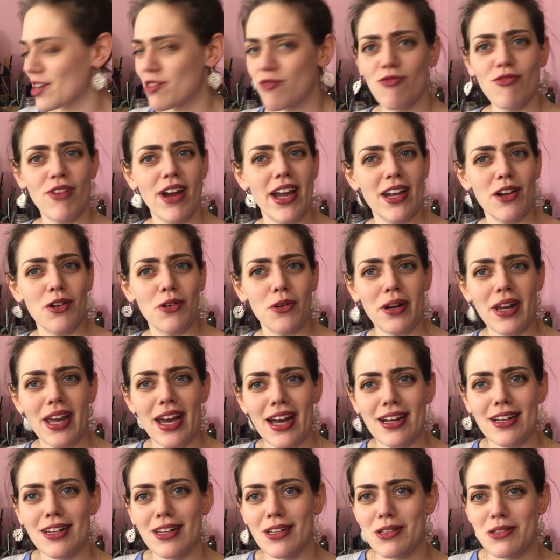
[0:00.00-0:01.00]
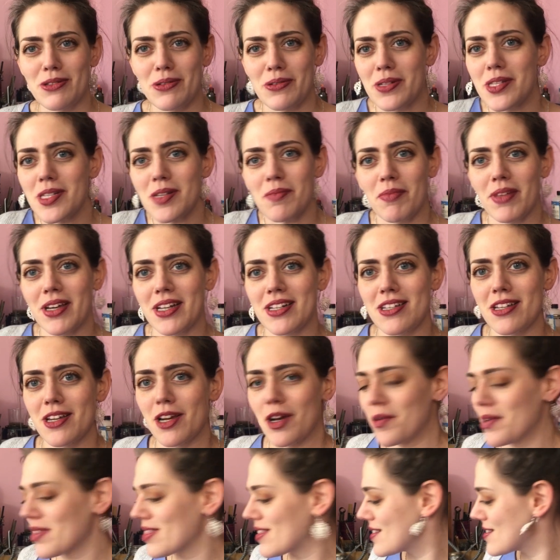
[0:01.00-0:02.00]
ring or necklace or something to
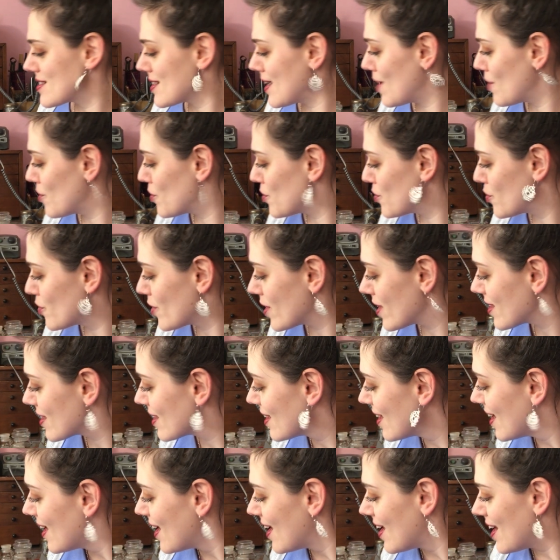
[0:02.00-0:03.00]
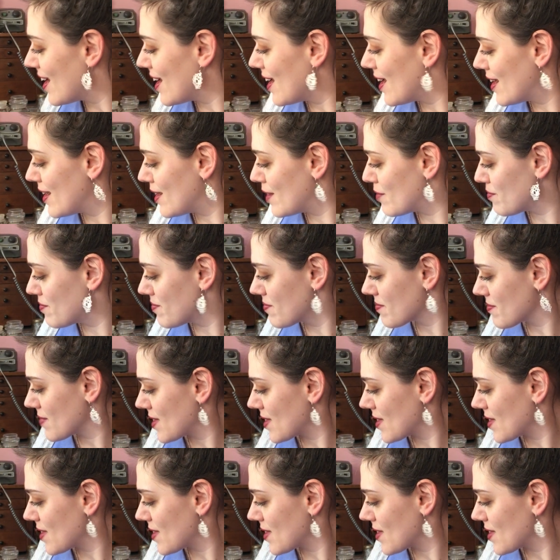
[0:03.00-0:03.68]
go with this outfit.